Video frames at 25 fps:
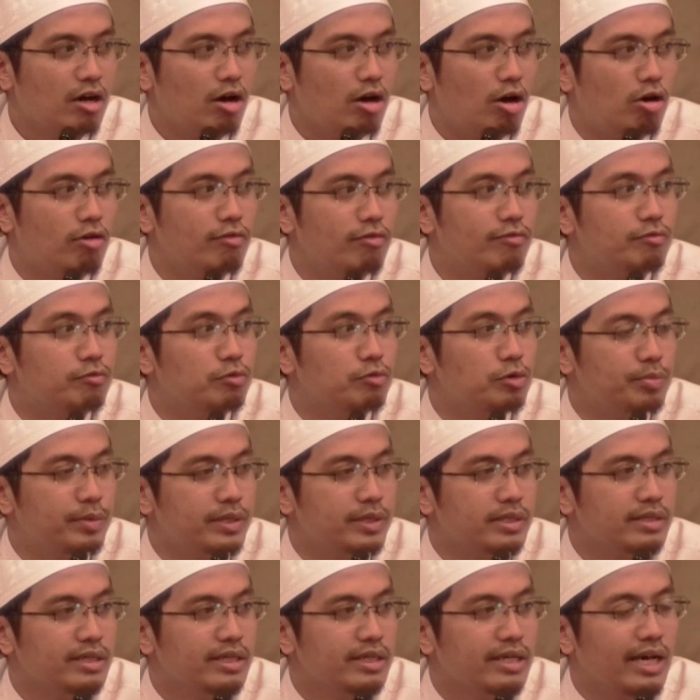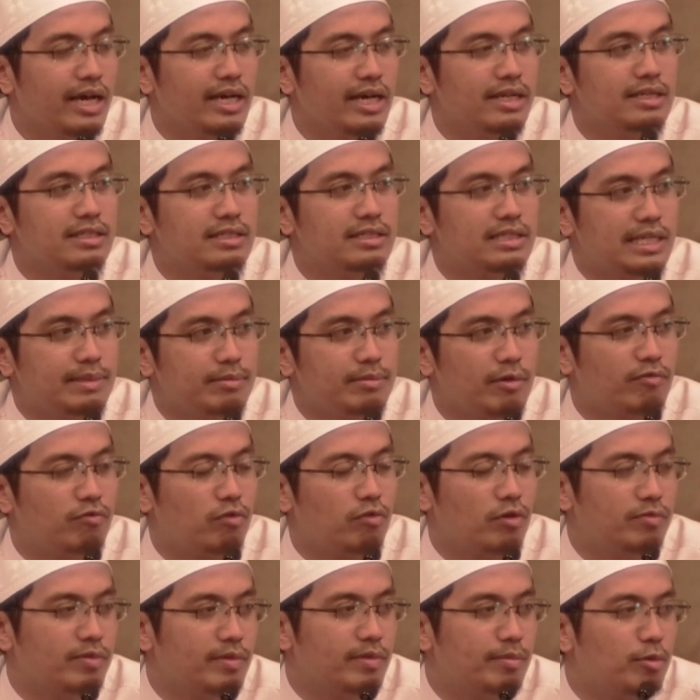of women at the time of
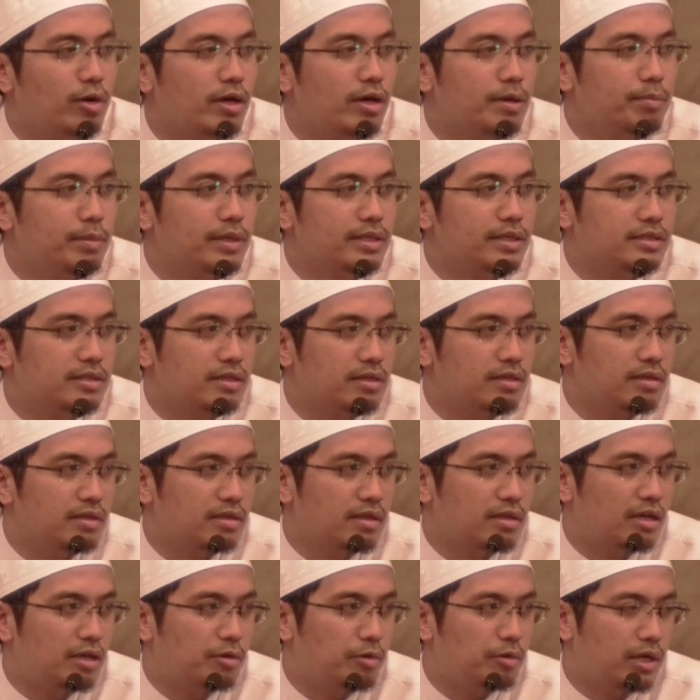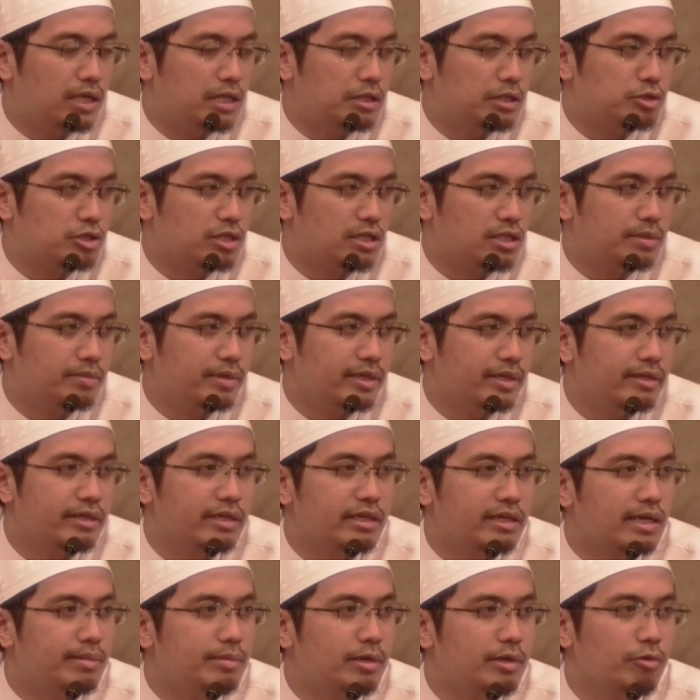Prophet Muhammad sallallahu alaihi wasallam. And they
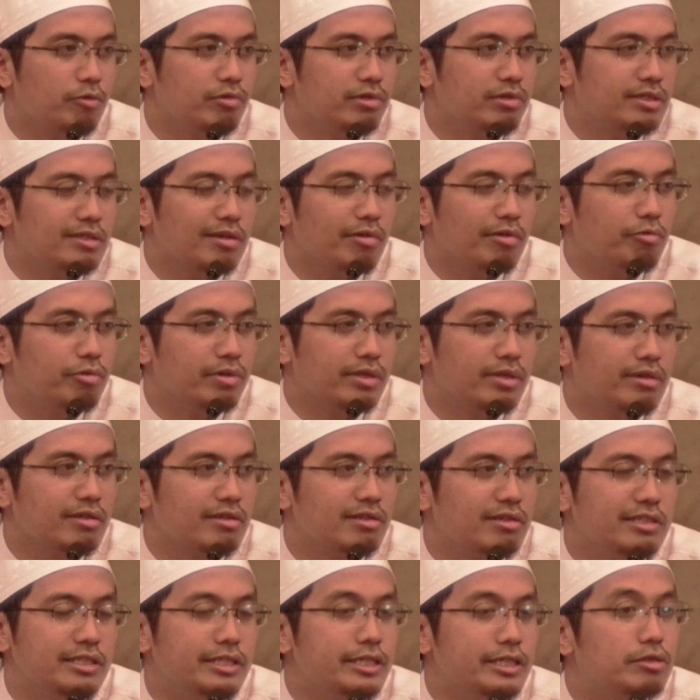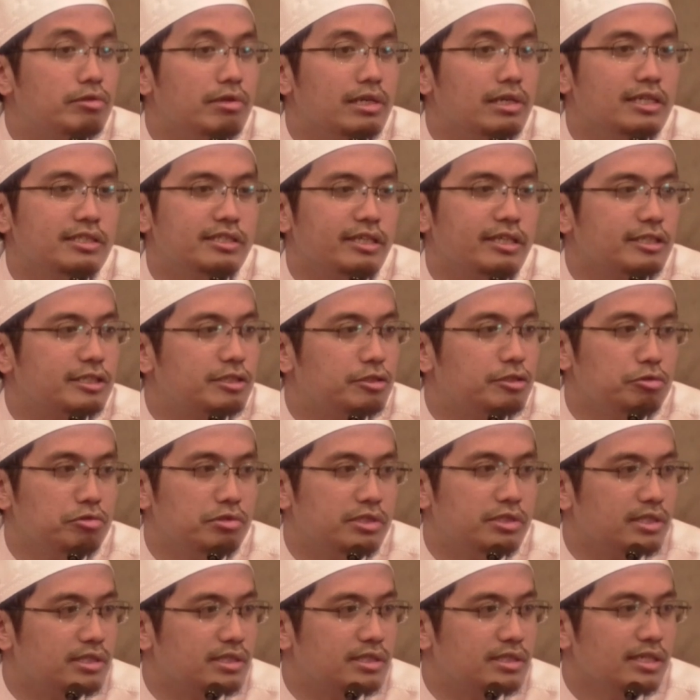come up with, with ridiculous
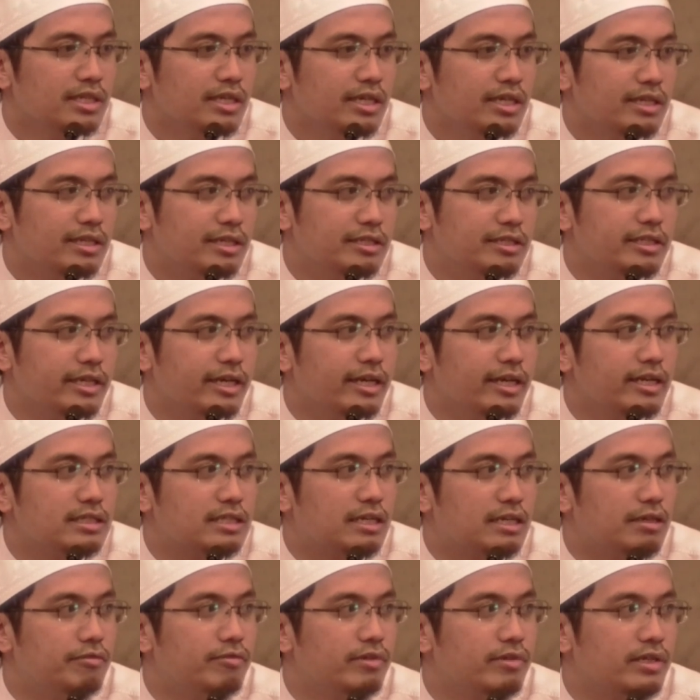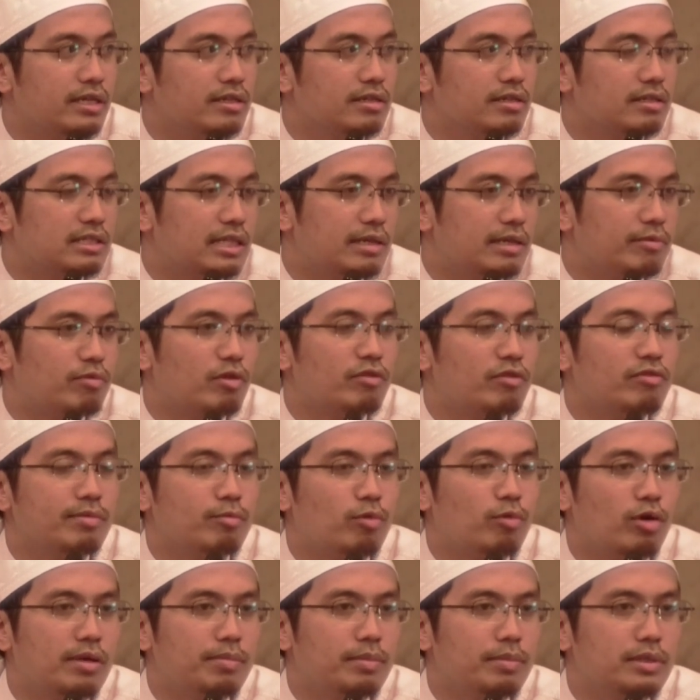excuses. They say head covering at the time of Prophet
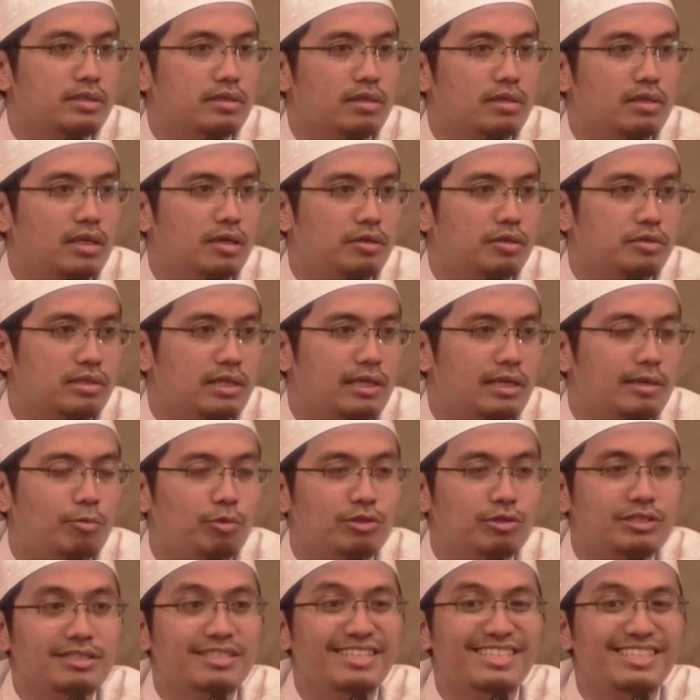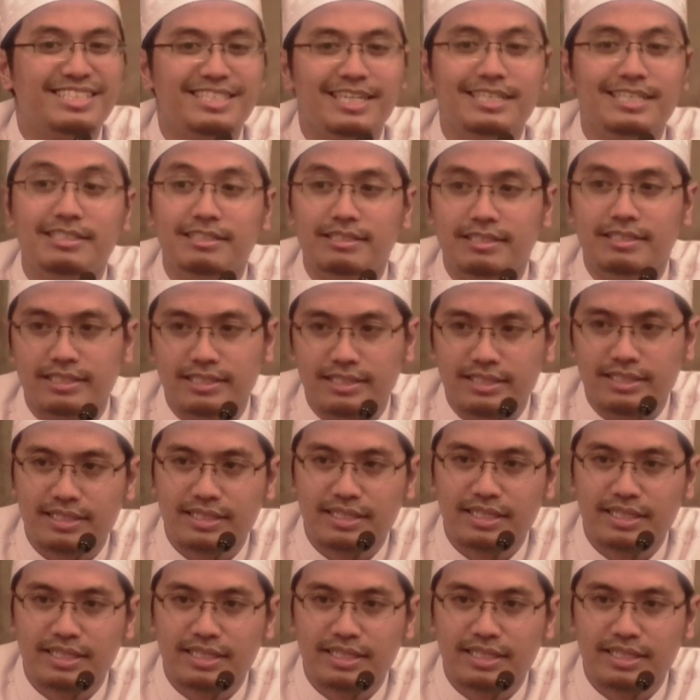Muhammad sallallahu alaihi wasallam was a necessity,